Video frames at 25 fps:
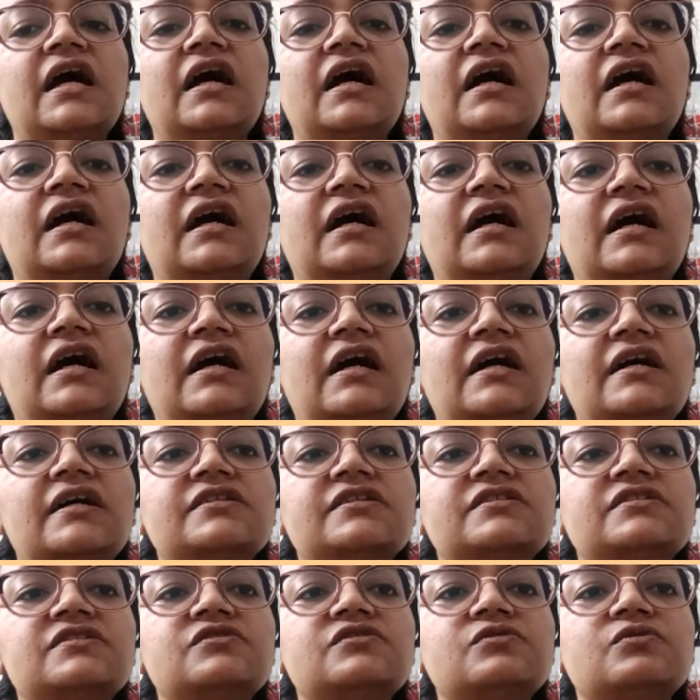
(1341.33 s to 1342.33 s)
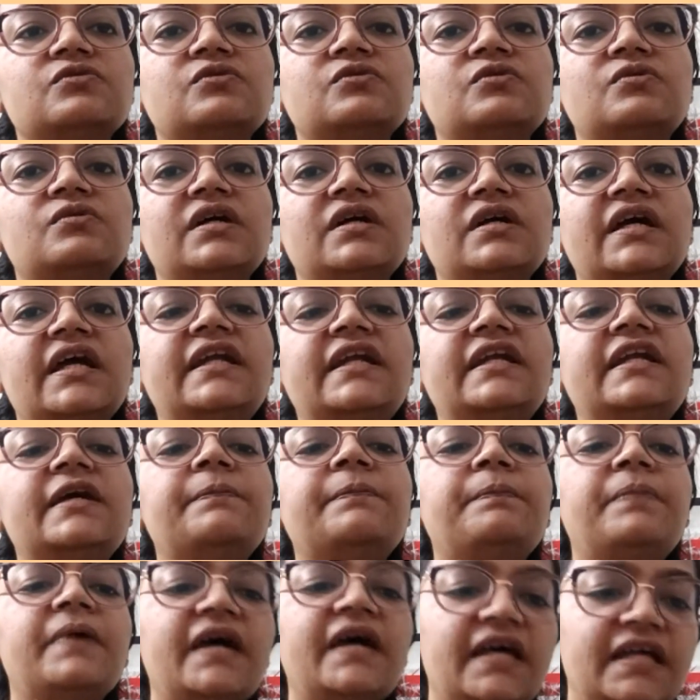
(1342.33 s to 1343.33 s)
So it
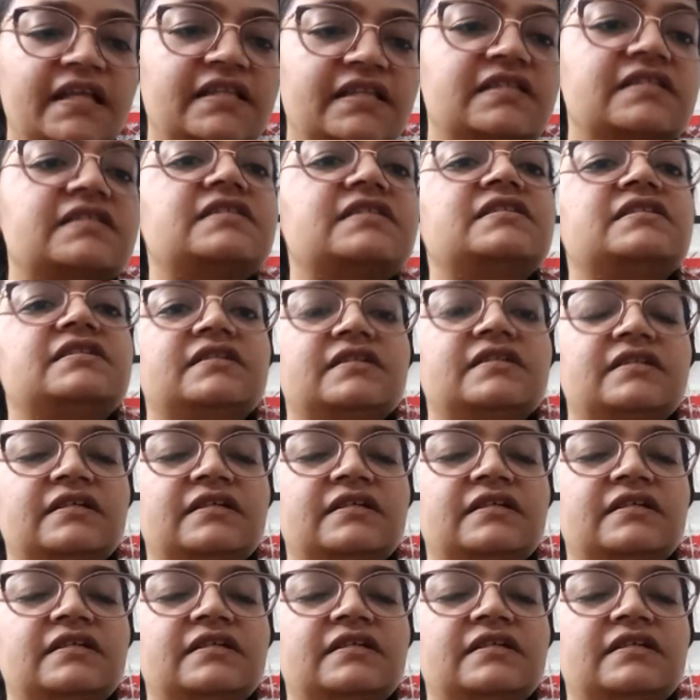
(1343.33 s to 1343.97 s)
depends.